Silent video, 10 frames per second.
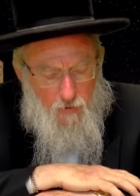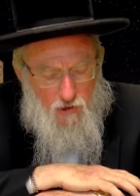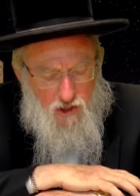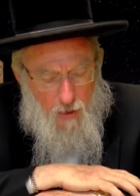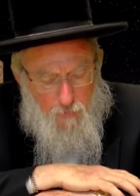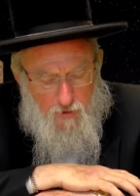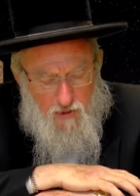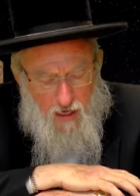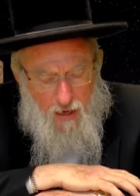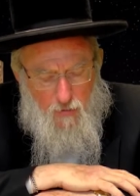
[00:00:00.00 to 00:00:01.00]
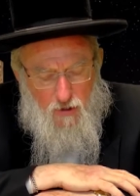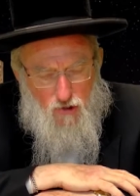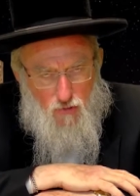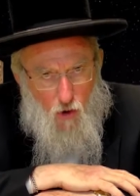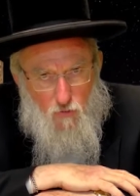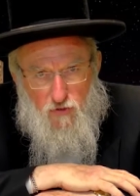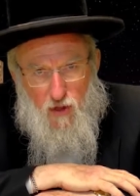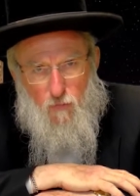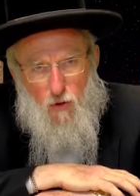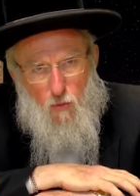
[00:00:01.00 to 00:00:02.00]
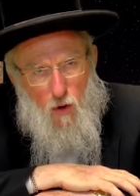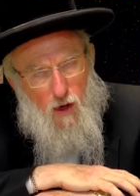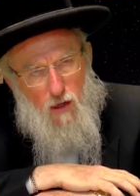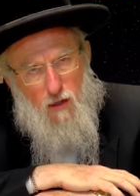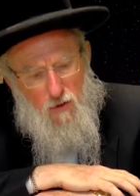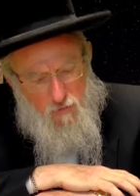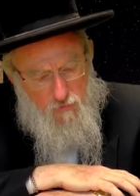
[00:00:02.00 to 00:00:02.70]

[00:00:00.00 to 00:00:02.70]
The shepherds came and drove them away.